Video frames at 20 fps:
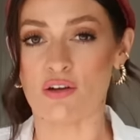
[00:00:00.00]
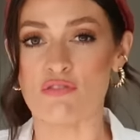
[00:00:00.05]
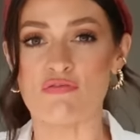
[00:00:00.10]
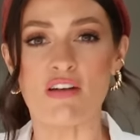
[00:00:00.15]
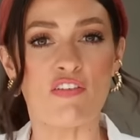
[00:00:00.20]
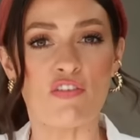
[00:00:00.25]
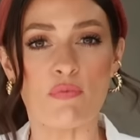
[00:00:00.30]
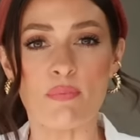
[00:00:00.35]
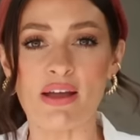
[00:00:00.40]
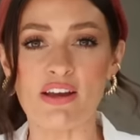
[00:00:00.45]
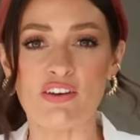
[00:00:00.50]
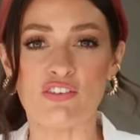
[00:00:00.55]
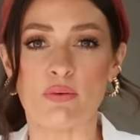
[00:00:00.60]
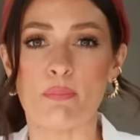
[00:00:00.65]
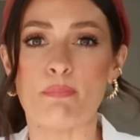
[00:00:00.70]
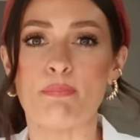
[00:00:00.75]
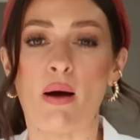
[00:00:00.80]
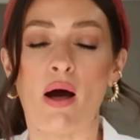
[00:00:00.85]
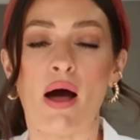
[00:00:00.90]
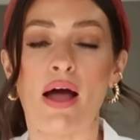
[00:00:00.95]
So
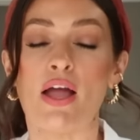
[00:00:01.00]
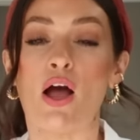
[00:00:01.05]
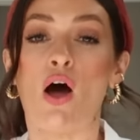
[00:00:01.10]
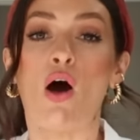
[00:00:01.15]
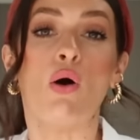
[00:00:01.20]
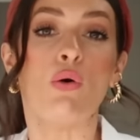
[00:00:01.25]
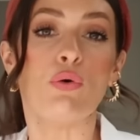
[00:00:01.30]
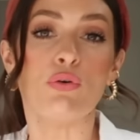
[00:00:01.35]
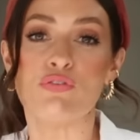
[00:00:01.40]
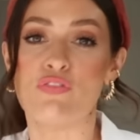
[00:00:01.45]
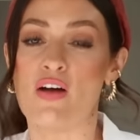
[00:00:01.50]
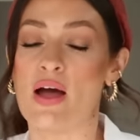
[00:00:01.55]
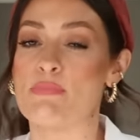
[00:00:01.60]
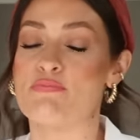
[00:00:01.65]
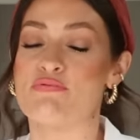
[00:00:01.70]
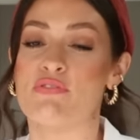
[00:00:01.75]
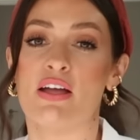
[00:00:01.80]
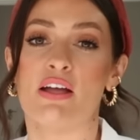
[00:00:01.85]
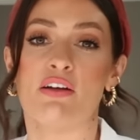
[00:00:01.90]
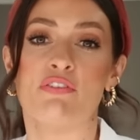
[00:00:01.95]
Reformation buy old
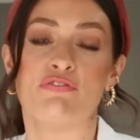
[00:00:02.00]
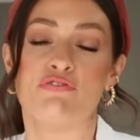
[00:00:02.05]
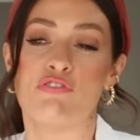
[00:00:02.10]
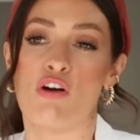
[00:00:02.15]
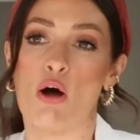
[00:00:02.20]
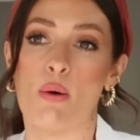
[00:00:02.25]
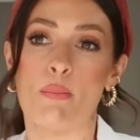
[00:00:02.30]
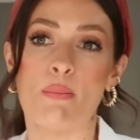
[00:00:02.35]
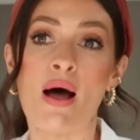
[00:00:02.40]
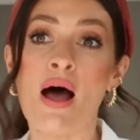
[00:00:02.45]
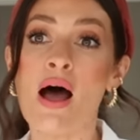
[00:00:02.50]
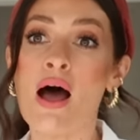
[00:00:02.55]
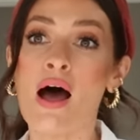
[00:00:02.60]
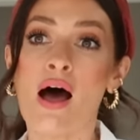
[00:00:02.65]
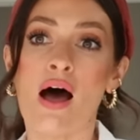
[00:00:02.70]
fabric from